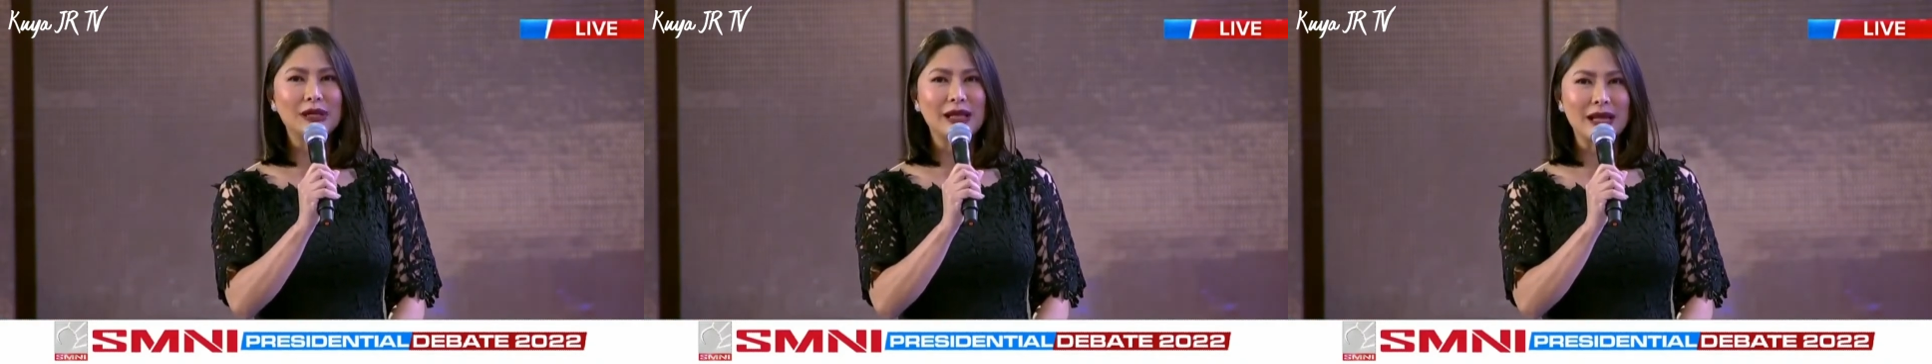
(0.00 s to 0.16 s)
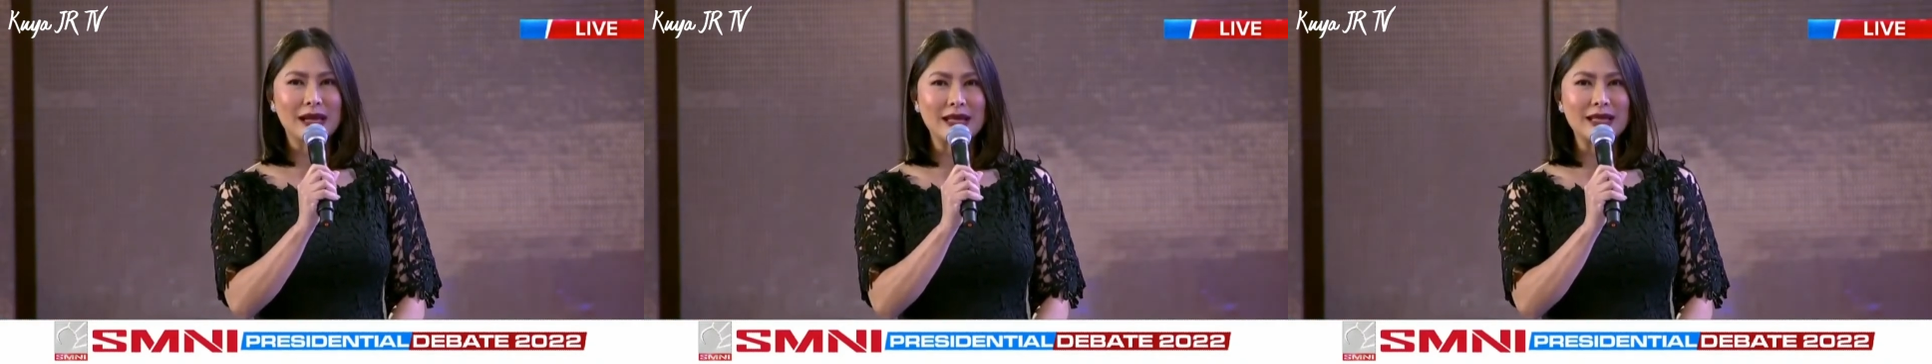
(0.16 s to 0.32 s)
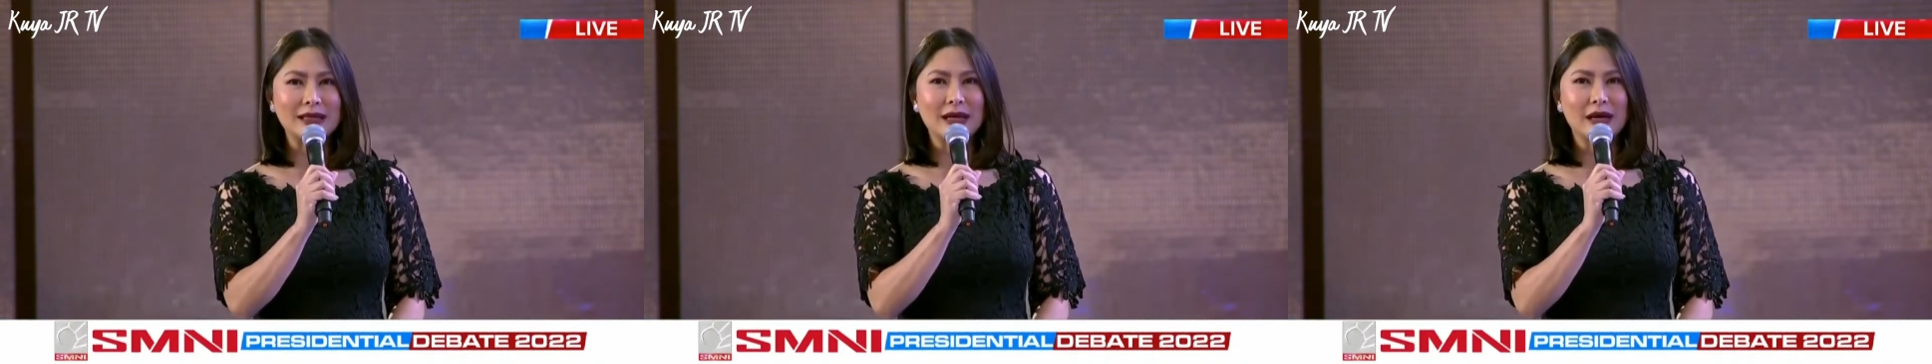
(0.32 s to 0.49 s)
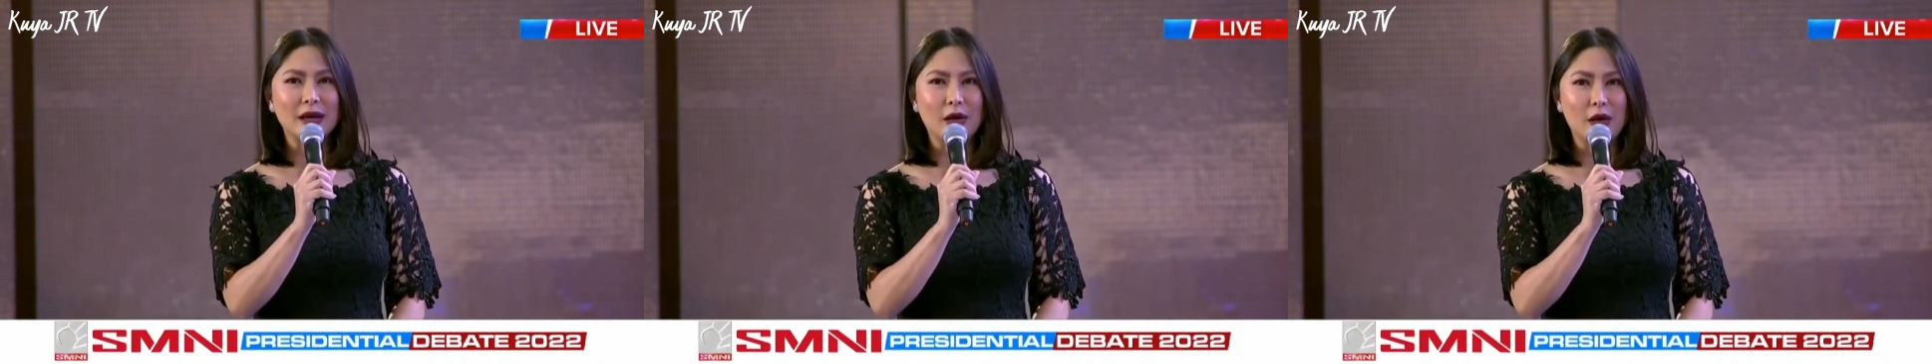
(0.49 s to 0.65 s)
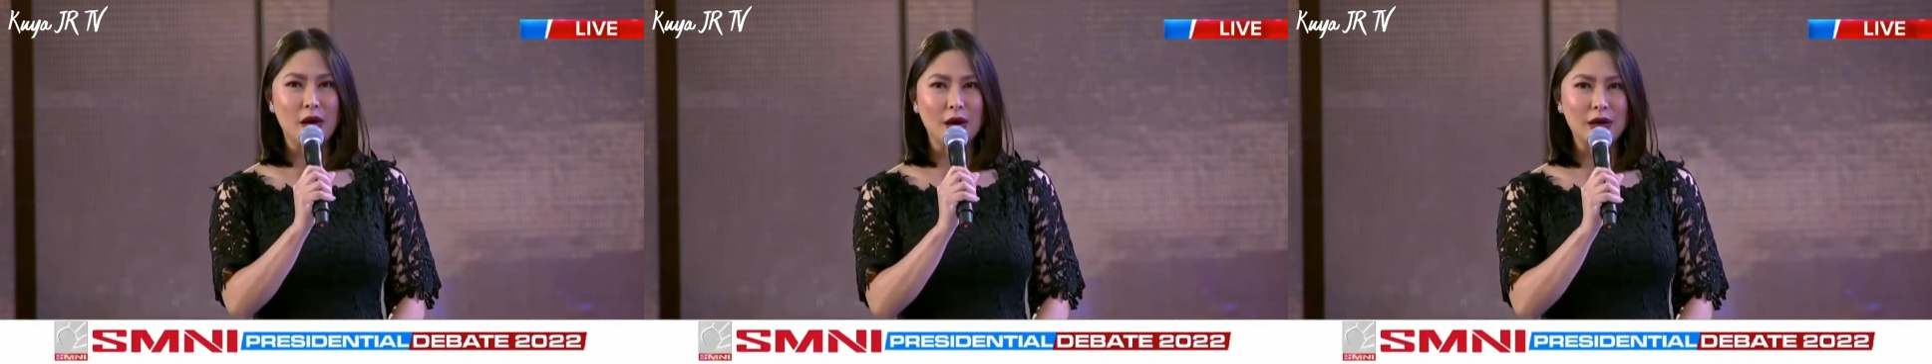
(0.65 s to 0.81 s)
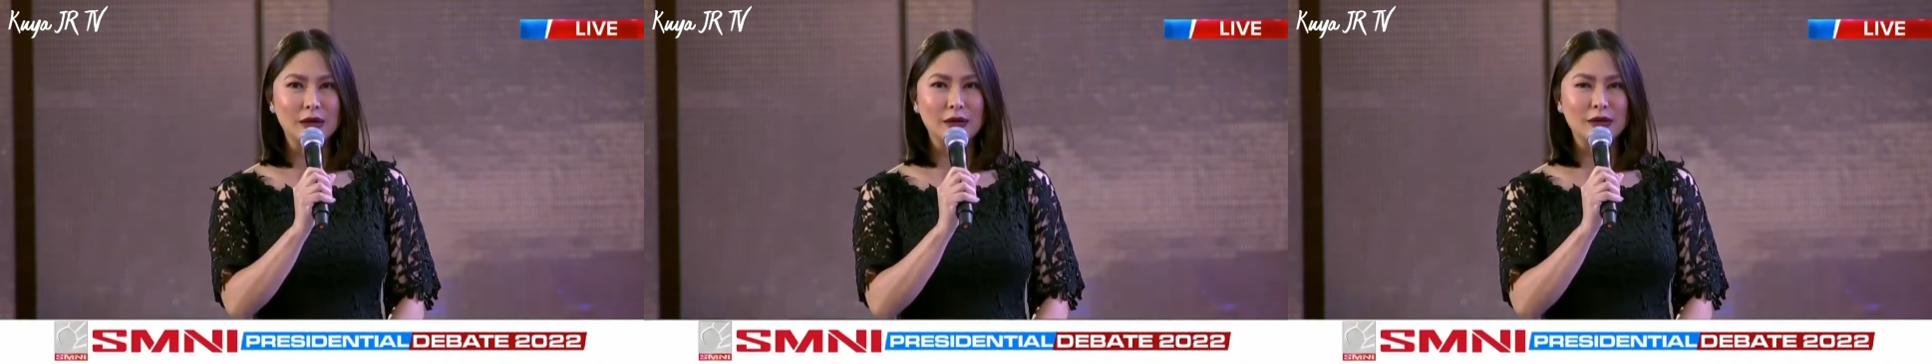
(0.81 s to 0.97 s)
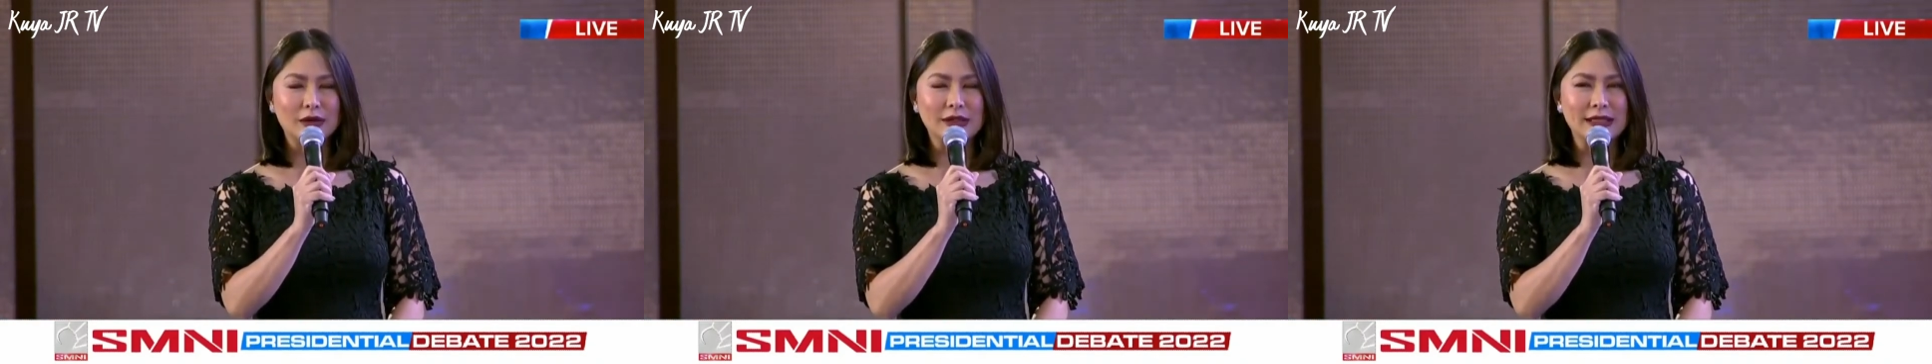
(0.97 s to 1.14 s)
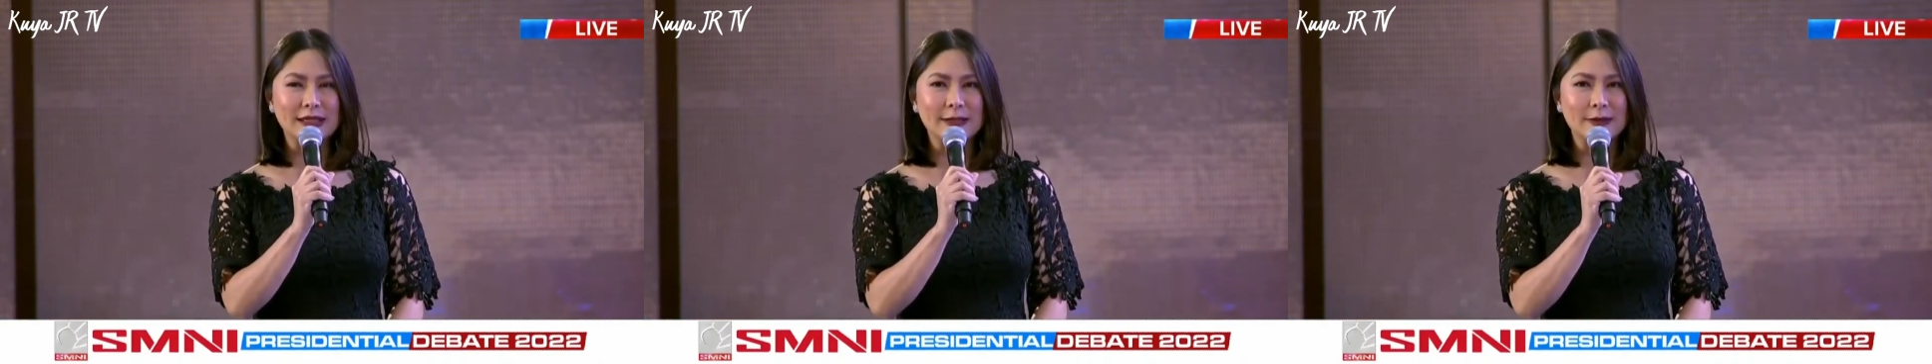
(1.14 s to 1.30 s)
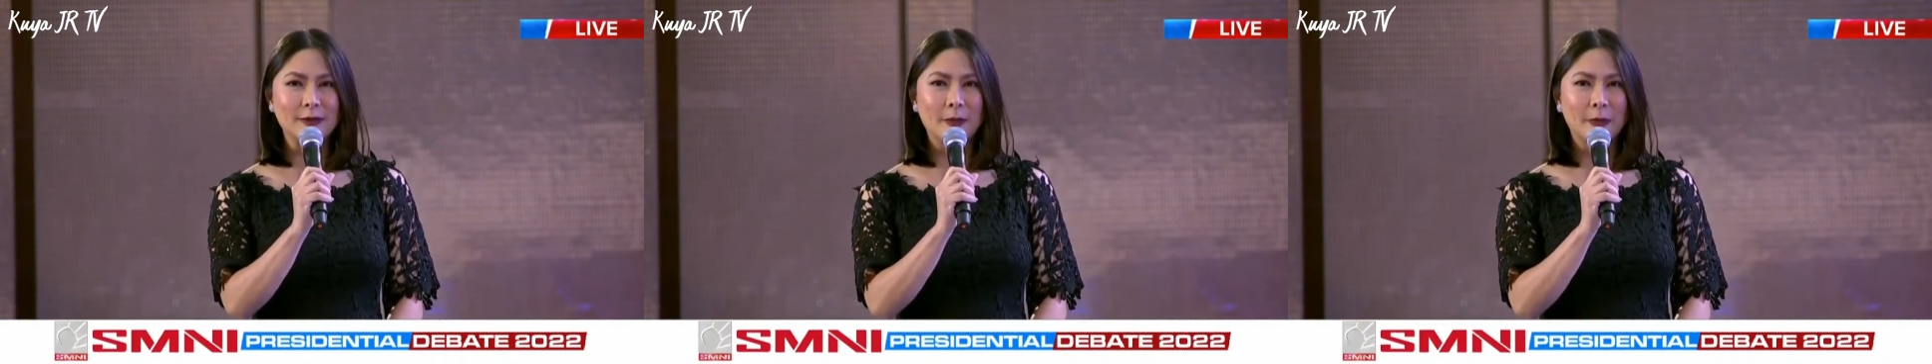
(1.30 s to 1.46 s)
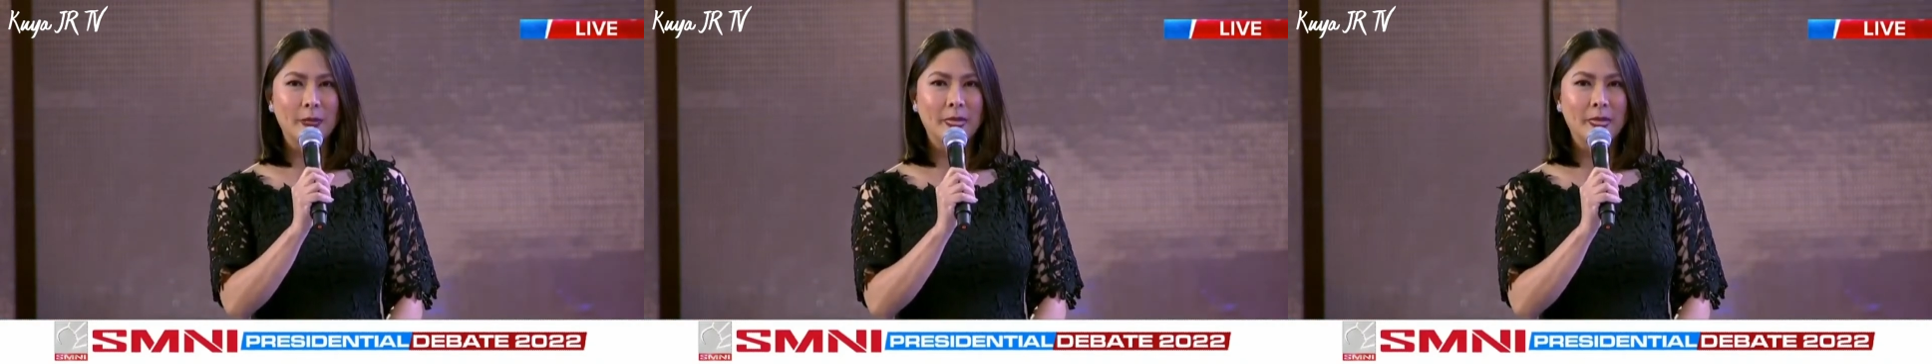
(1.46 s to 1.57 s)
Clarita Carlos.